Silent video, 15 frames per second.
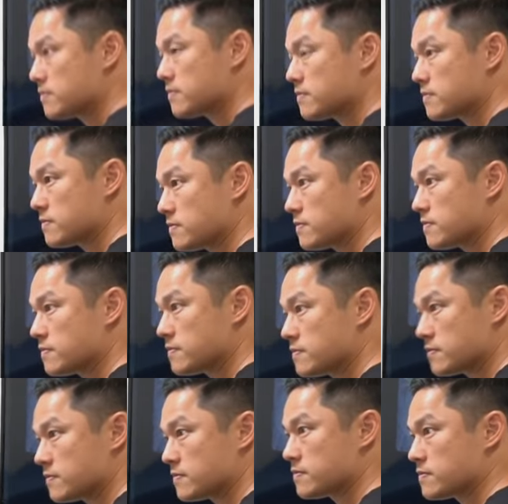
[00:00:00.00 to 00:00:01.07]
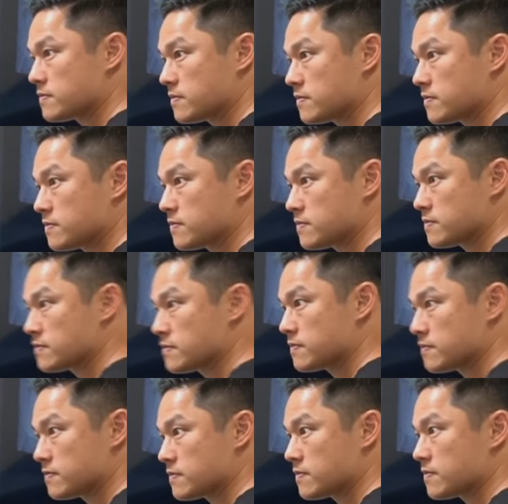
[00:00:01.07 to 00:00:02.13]

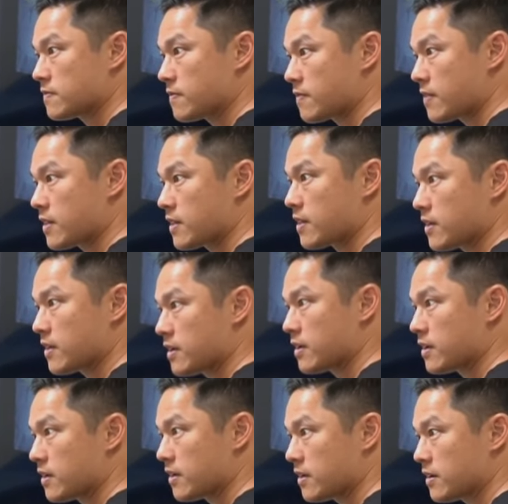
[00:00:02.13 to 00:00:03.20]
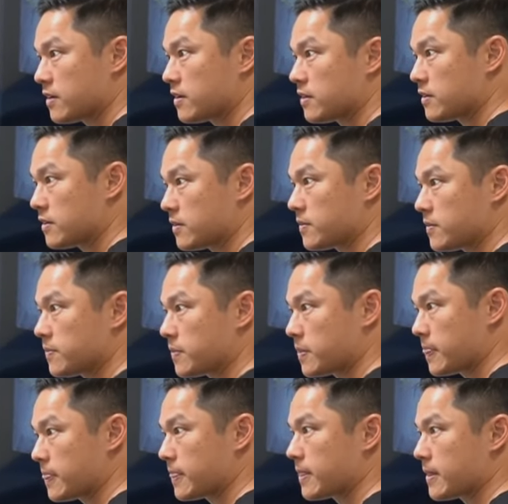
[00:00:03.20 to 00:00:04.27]

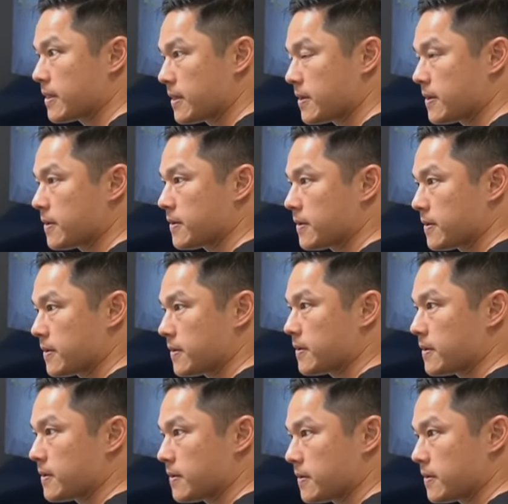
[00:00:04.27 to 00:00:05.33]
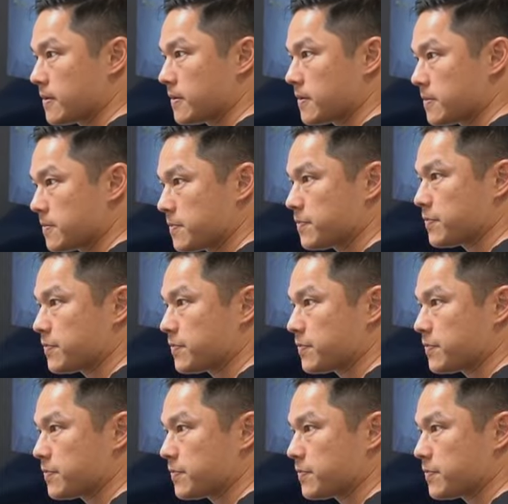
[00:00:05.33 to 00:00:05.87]
(silent)